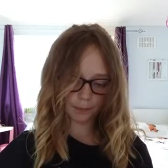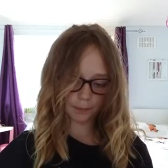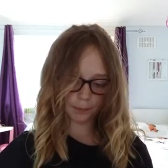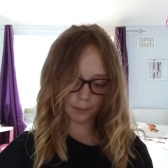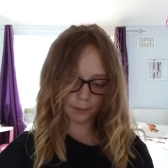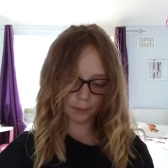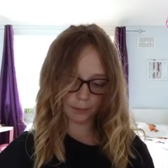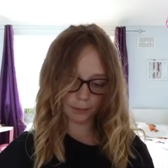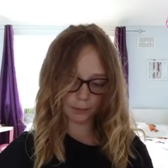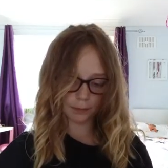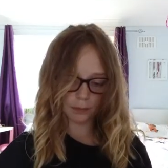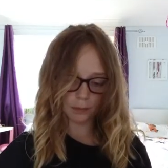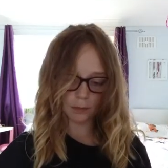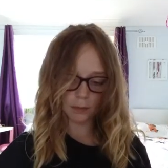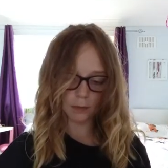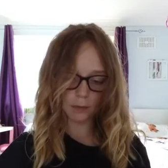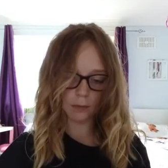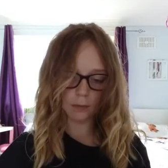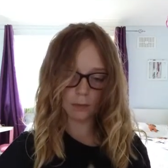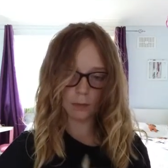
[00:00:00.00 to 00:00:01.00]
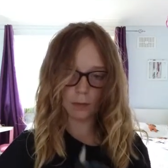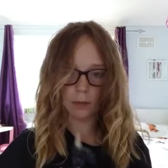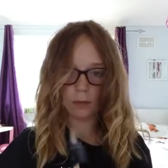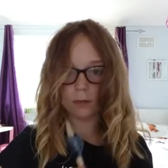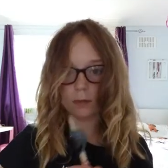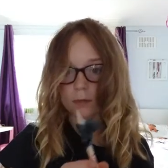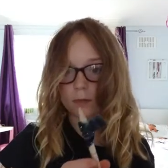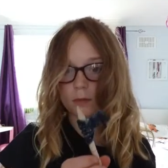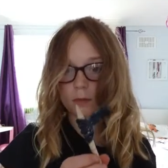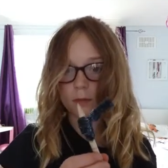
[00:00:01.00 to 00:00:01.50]

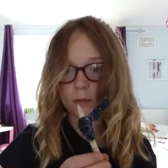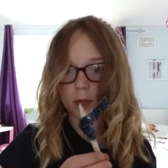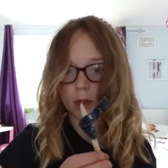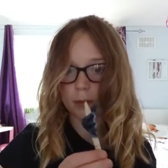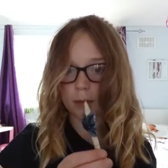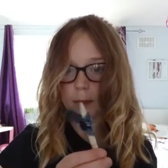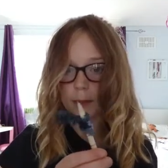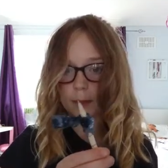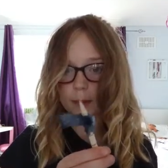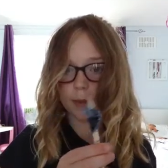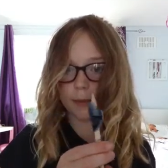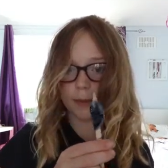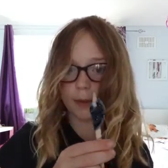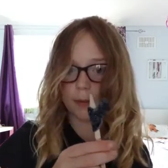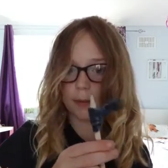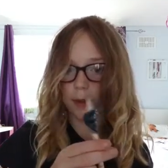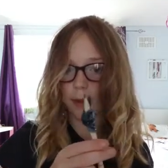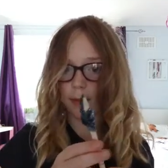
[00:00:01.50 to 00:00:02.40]
(no one is talking)